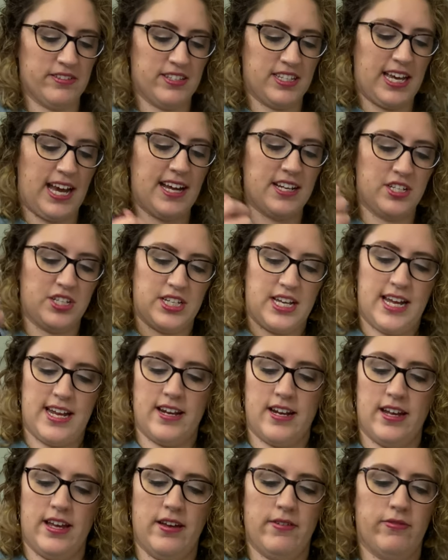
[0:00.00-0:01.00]
are attached, and
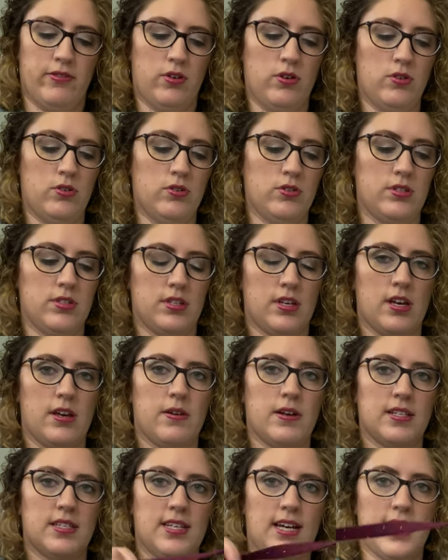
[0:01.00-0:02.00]
I have also
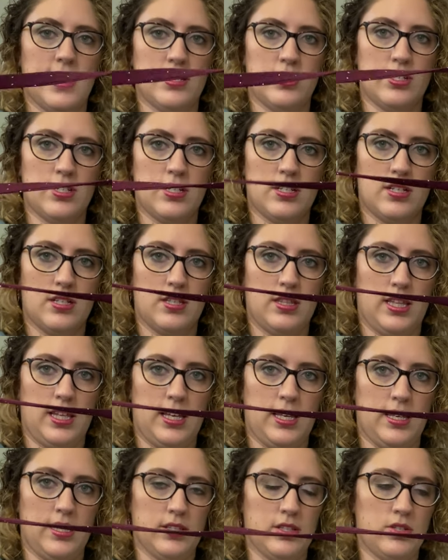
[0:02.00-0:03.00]
attached
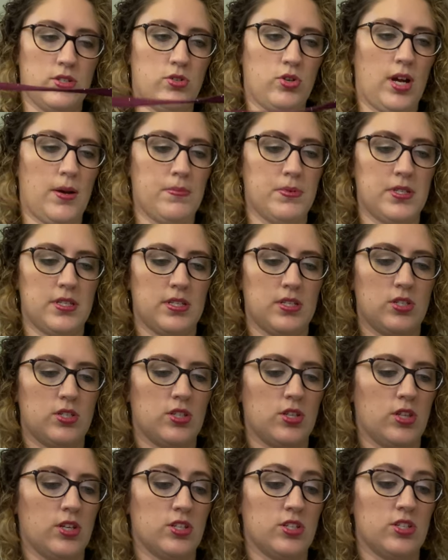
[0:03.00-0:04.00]
the straps
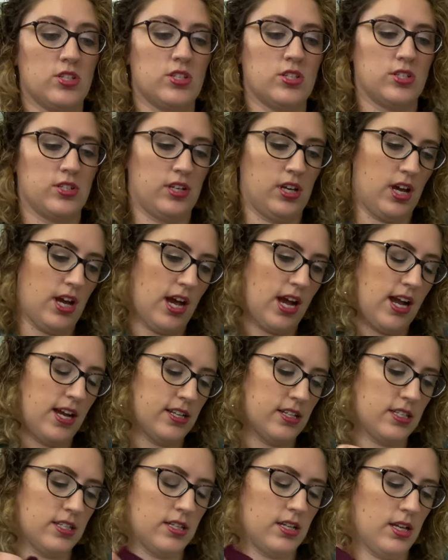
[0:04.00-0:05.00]
to the
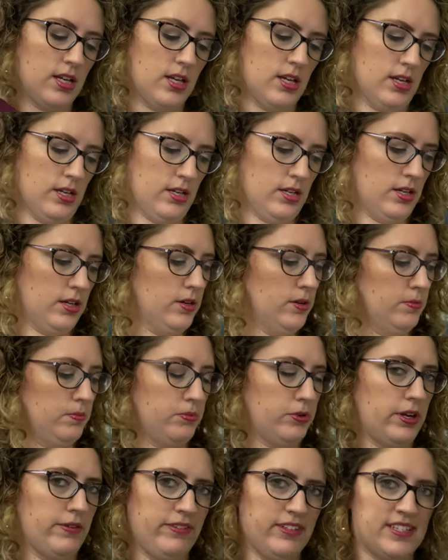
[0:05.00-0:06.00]
skirt.
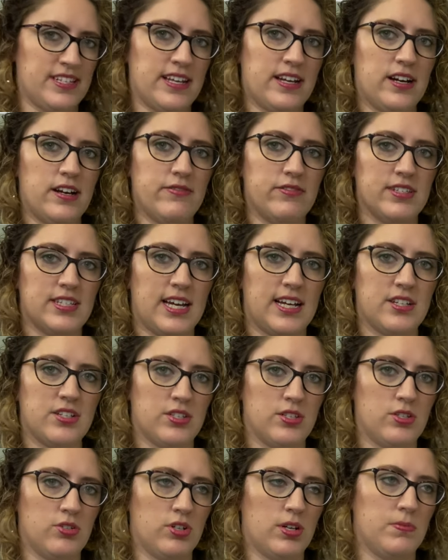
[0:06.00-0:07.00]
Previously I've
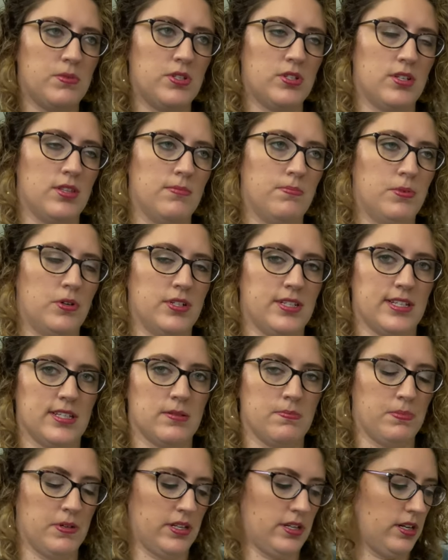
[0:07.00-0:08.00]
attached the straps to the
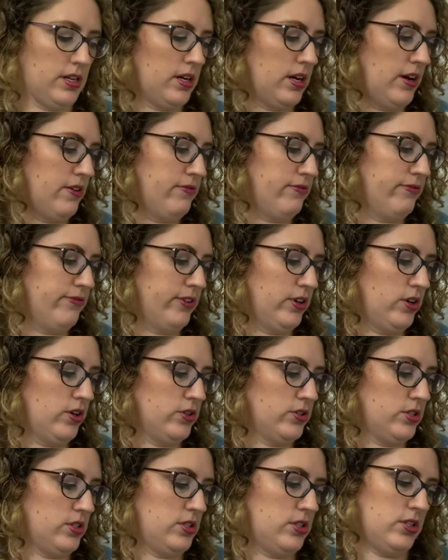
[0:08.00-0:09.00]
bodice, but I
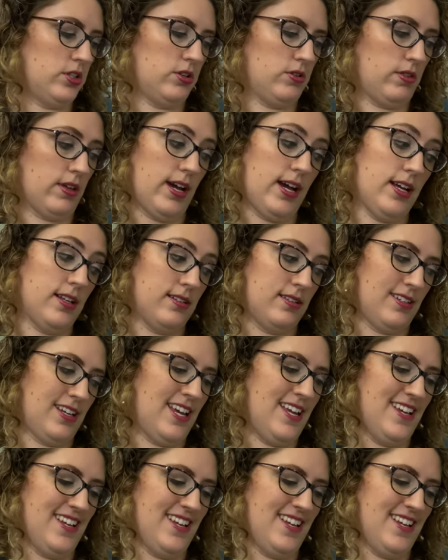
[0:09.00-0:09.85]
forgot to do that.